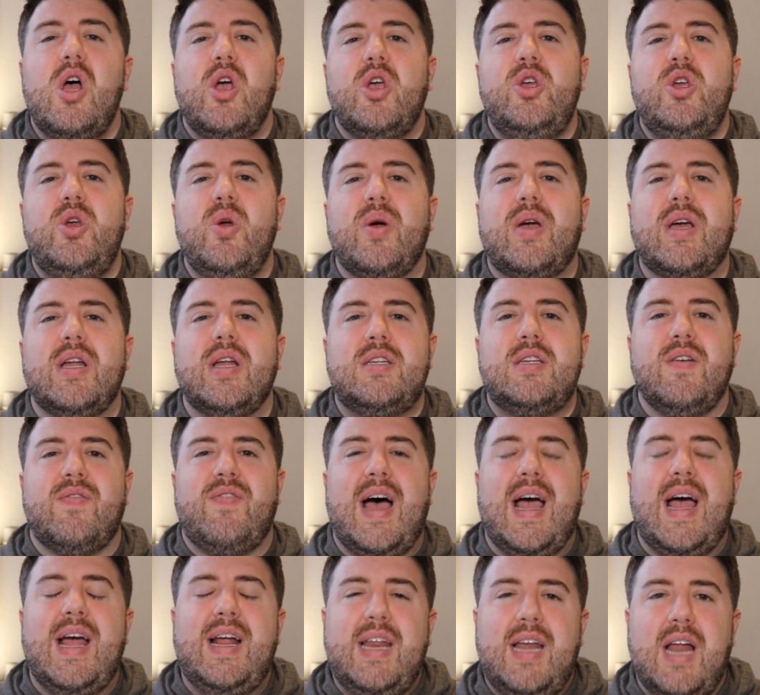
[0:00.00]
You can
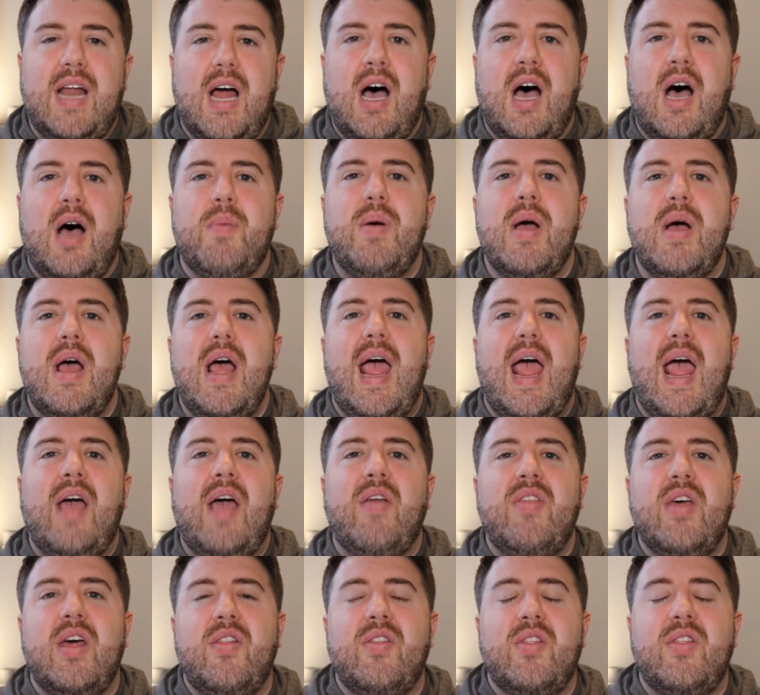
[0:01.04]
divide it up. And
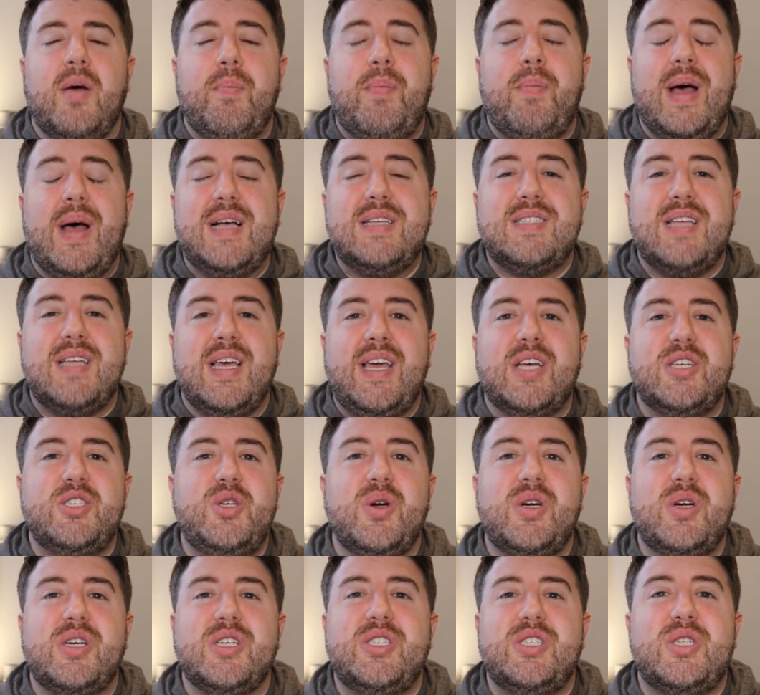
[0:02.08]
then the best thing is you
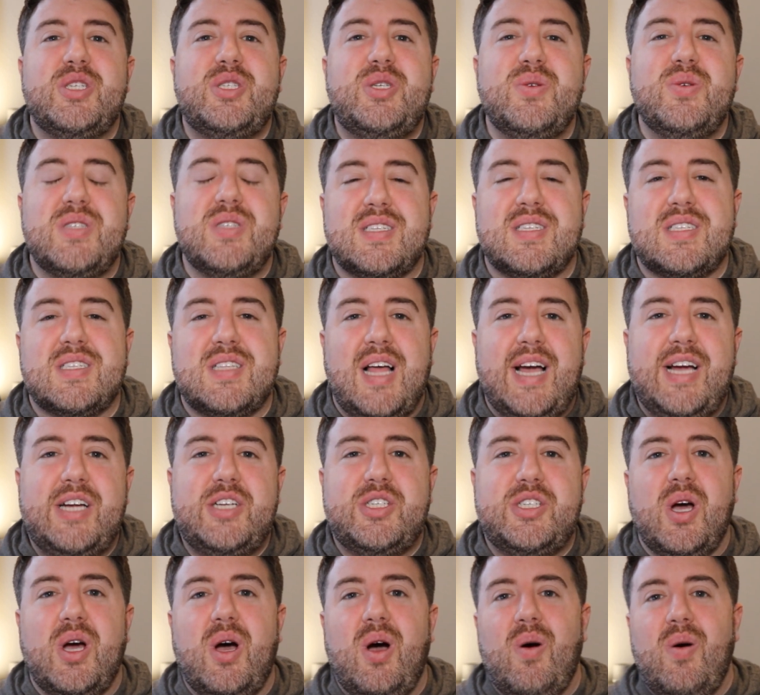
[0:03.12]
can just use a
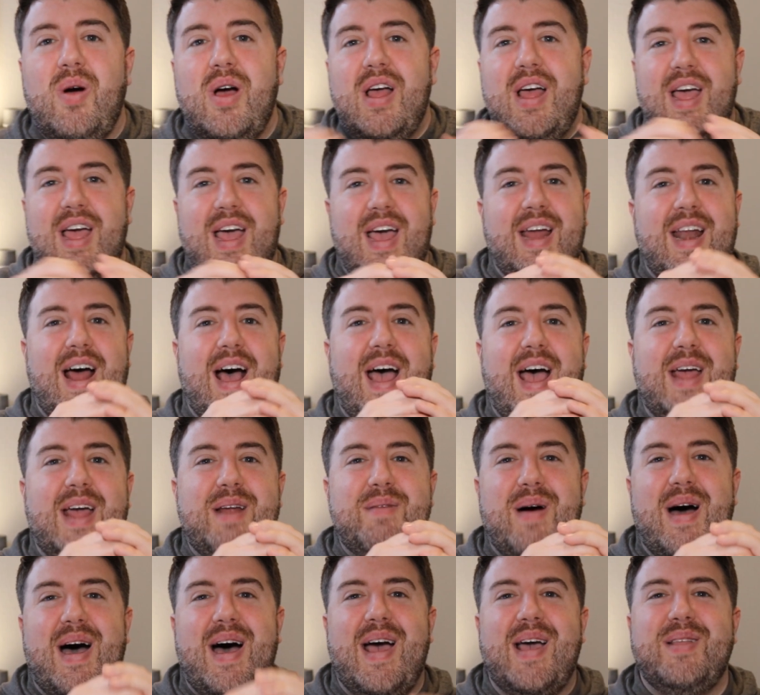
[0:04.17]
slideshow and hide
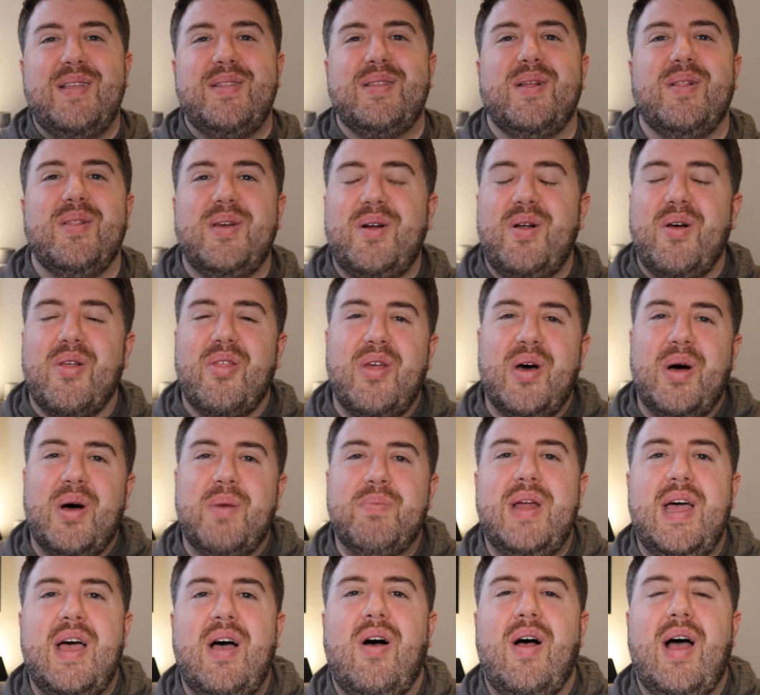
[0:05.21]
behind the little
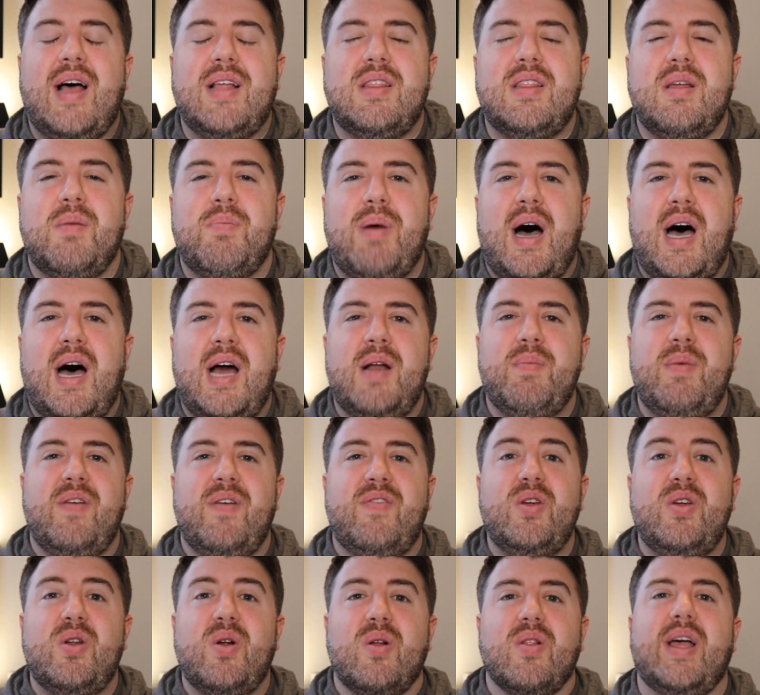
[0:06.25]
thumbnail at the bottom if
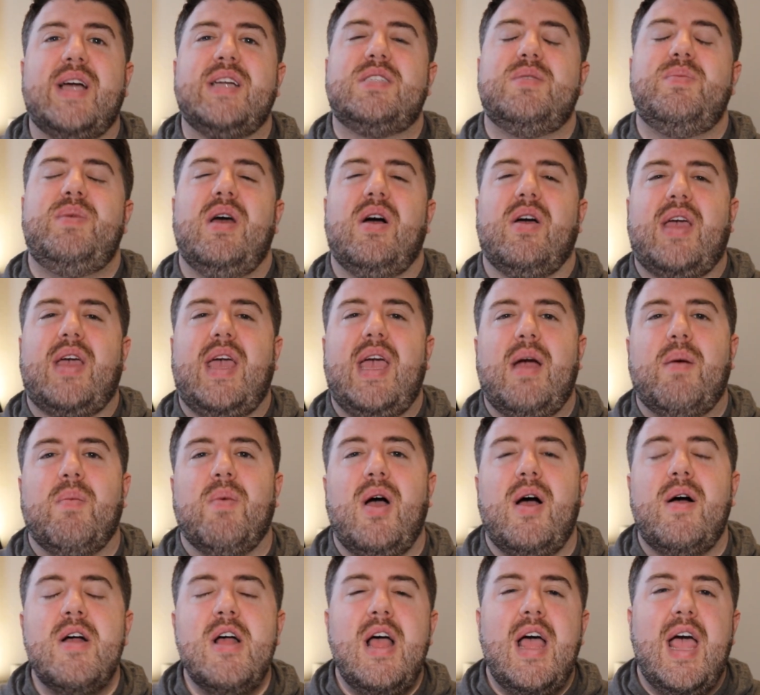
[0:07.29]
you don't like to be on
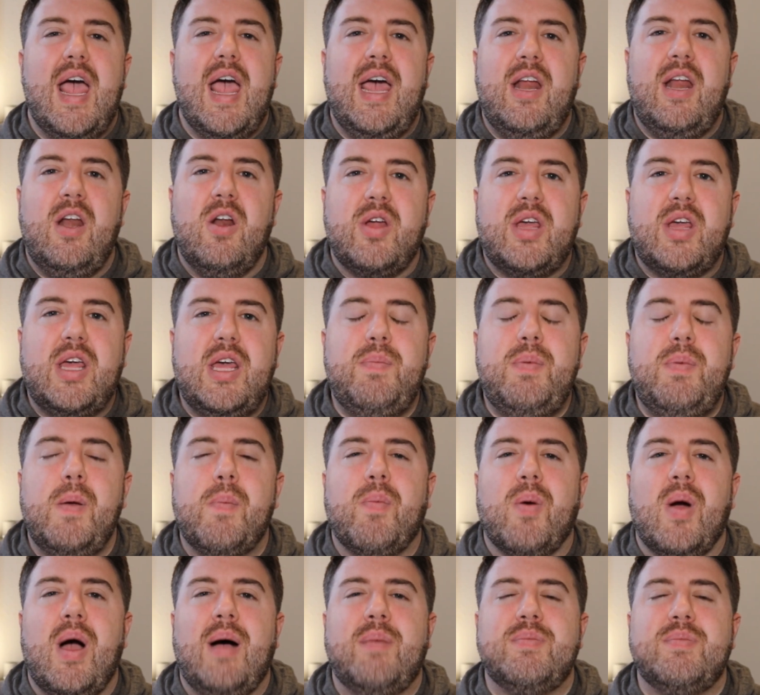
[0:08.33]
camera, and it'll keep you
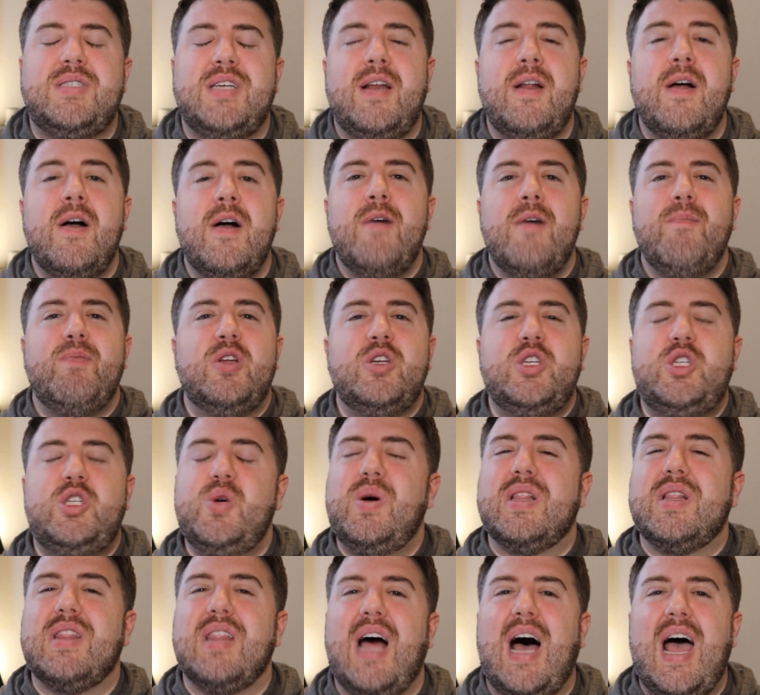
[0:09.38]
prompted. Do
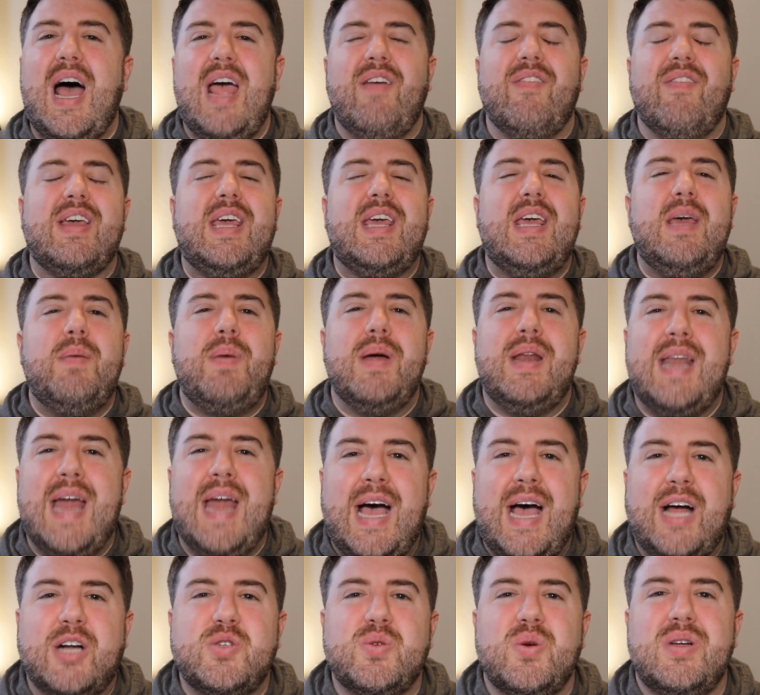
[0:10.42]
it live, keep it
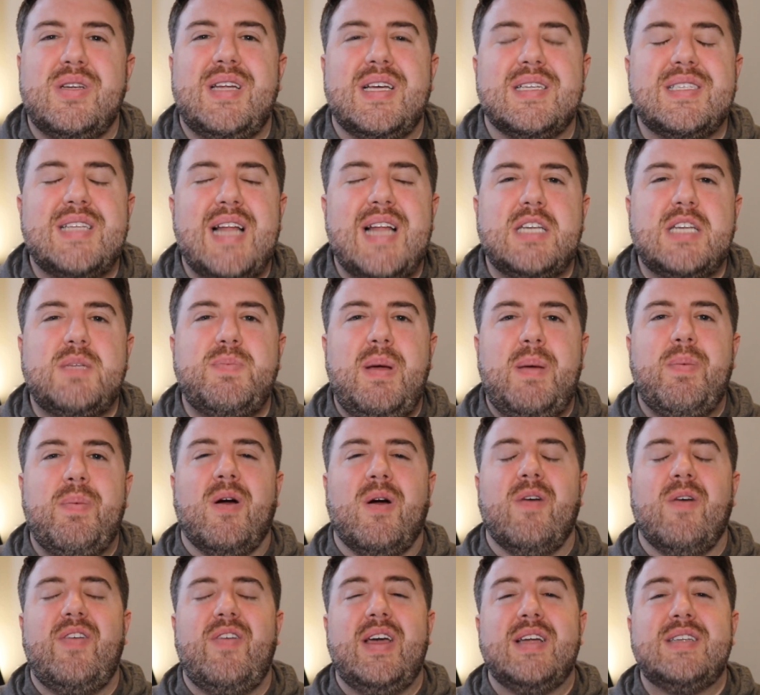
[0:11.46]
natural. It doesn't have to be
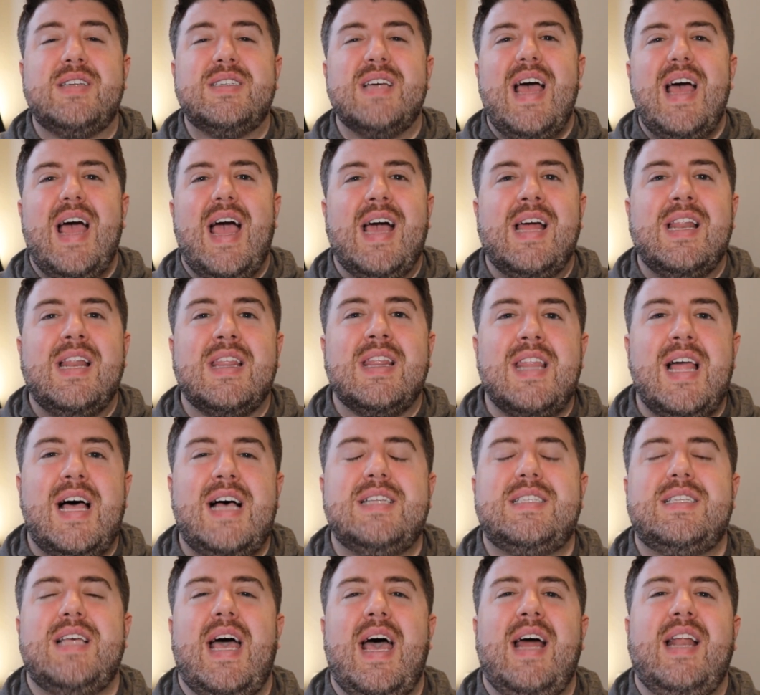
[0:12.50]
perfect, and
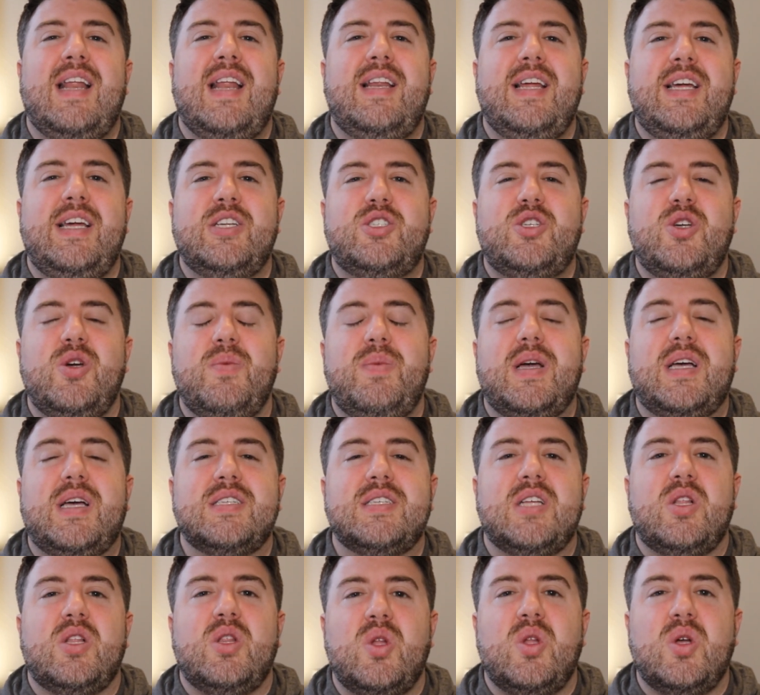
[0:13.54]
less editing too, because
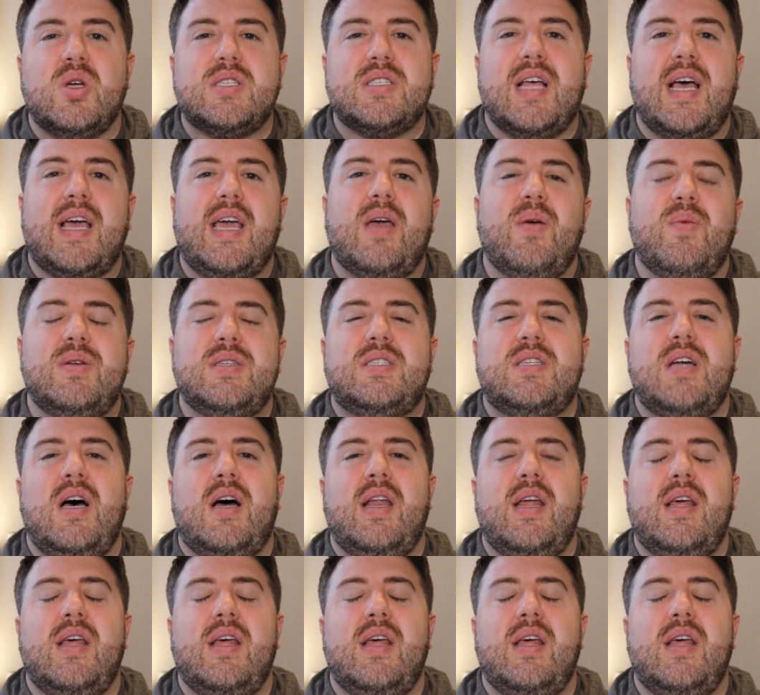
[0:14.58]
it looks like it was done